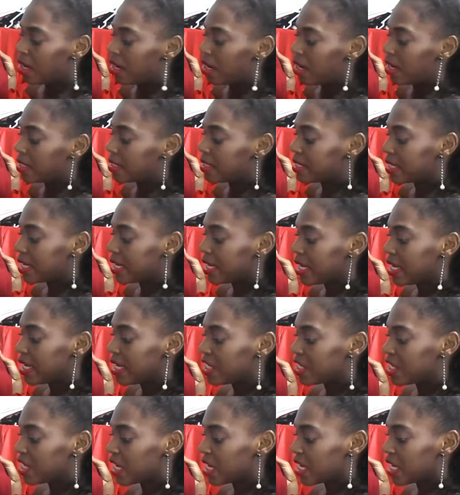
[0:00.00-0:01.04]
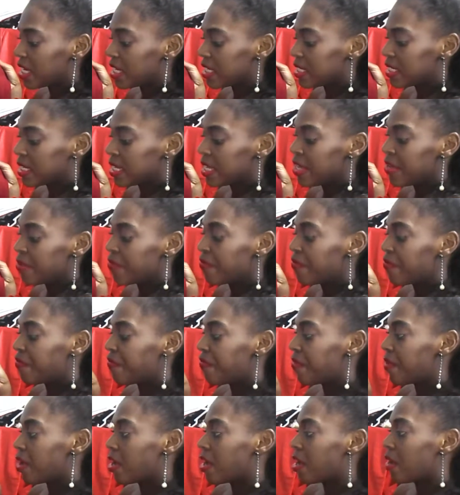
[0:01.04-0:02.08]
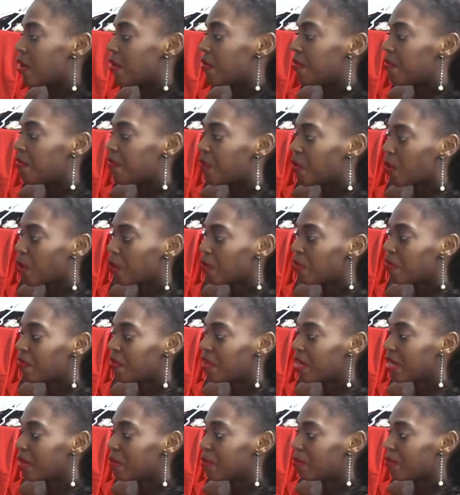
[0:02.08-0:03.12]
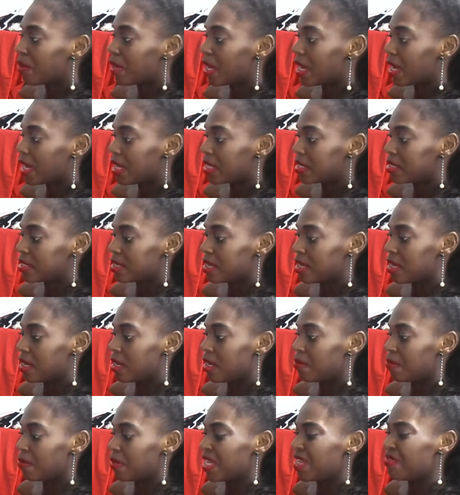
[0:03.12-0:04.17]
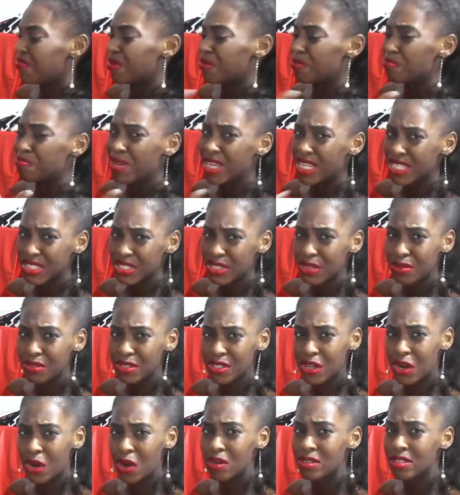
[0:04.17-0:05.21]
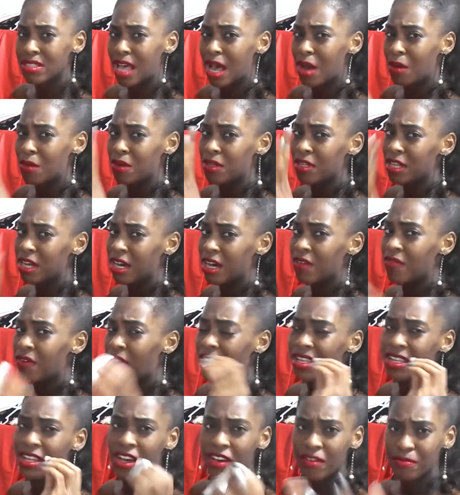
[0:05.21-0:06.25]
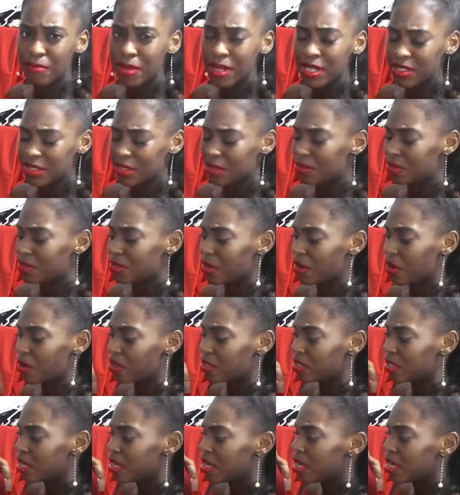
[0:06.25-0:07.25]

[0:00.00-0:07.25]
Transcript: Skinny jeans, form-fitted pants, even pencil skirts. I love pencil skirts.